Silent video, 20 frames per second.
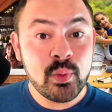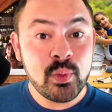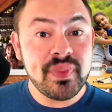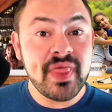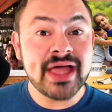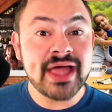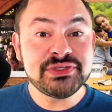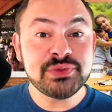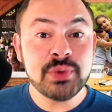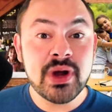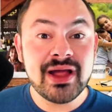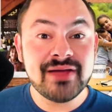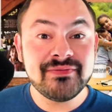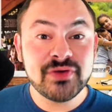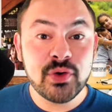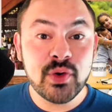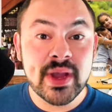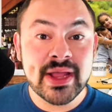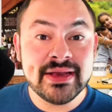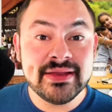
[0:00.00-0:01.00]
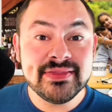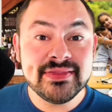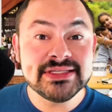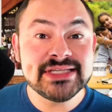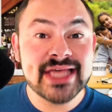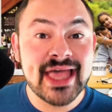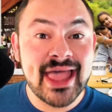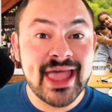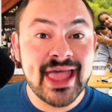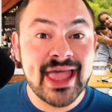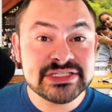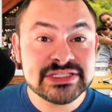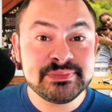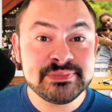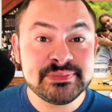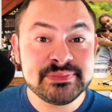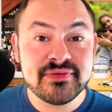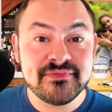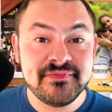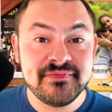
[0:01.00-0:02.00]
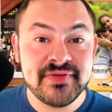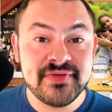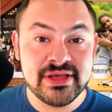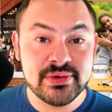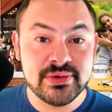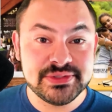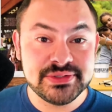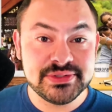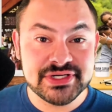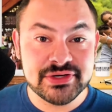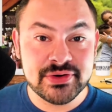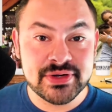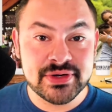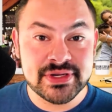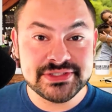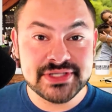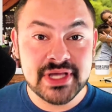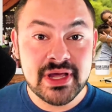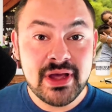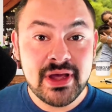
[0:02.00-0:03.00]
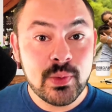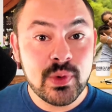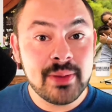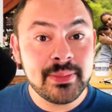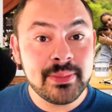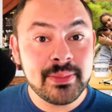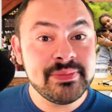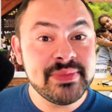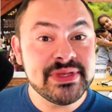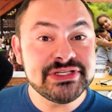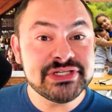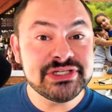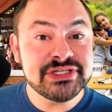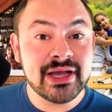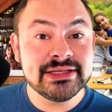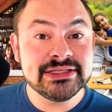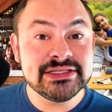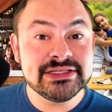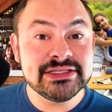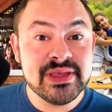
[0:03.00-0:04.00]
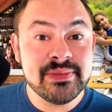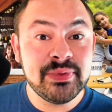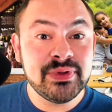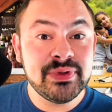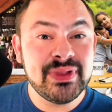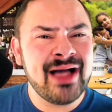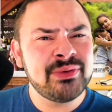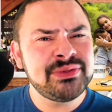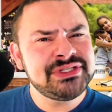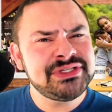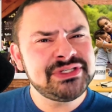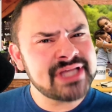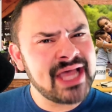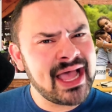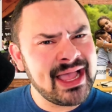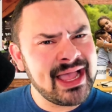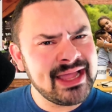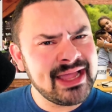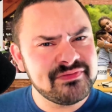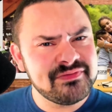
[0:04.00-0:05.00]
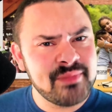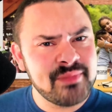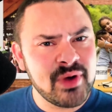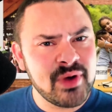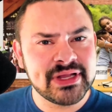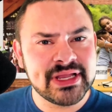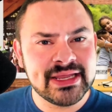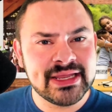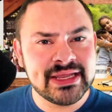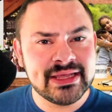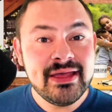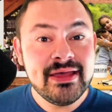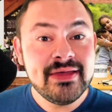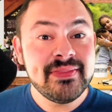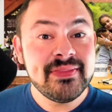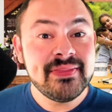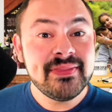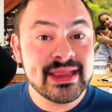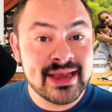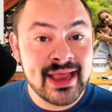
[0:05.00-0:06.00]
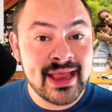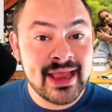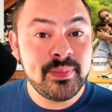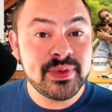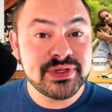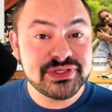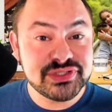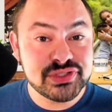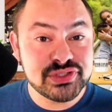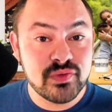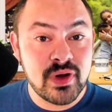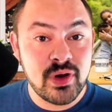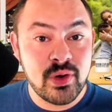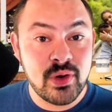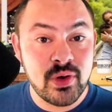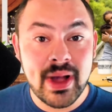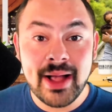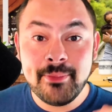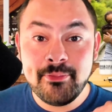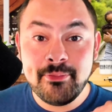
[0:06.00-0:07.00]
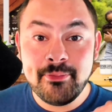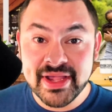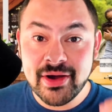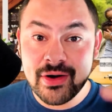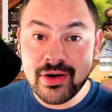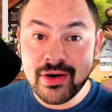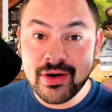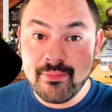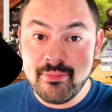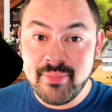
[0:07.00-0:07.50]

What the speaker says: Well, that's where I've created this expert video series where I'm going to be talking to people outside of marketing that can help us grow a bigger,